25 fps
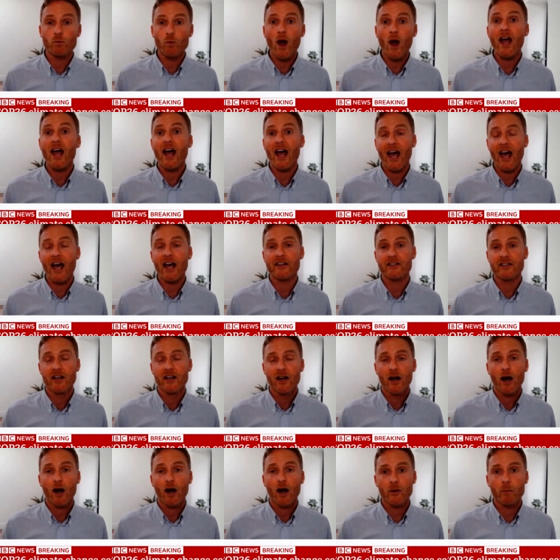way ahead
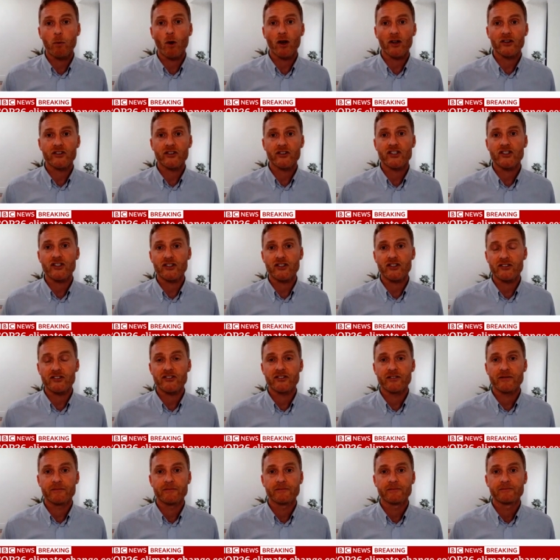of the
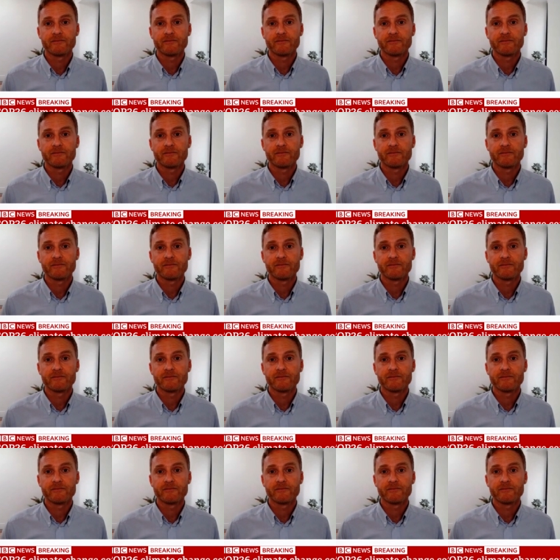politicians.